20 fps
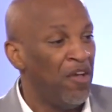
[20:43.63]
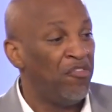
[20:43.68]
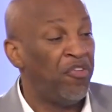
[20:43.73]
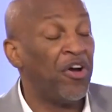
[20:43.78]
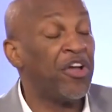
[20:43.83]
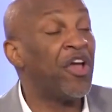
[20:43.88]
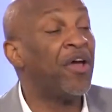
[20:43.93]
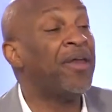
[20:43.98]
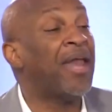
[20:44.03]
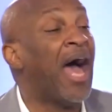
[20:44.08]
For
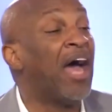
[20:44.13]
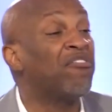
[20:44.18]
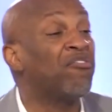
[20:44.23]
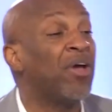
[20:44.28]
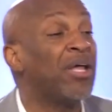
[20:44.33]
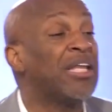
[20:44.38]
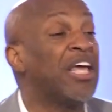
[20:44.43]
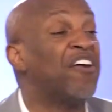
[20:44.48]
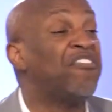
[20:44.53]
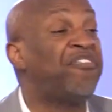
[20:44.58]
you're not
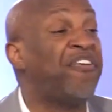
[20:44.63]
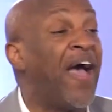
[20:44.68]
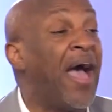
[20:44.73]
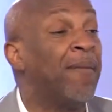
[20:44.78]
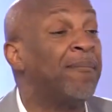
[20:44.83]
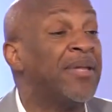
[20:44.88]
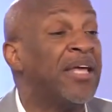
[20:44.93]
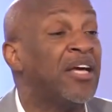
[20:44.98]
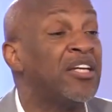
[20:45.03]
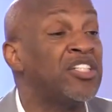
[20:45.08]
really a
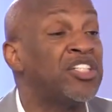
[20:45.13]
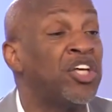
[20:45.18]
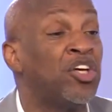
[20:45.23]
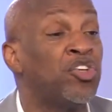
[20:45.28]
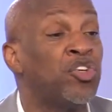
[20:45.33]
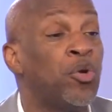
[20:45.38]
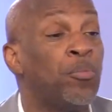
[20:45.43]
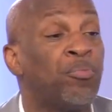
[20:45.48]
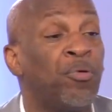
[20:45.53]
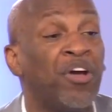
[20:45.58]
family until
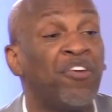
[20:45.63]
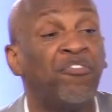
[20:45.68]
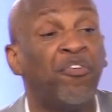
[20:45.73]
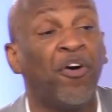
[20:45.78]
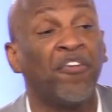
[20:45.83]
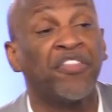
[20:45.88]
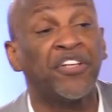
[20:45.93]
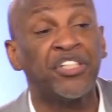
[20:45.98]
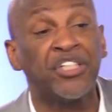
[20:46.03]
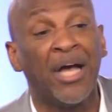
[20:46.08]
you bring
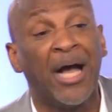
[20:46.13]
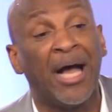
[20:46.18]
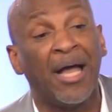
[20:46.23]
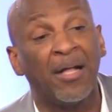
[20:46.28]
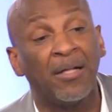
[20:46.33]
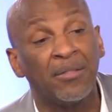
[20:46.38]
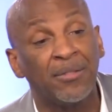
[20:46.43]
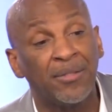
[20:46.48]
forth a child.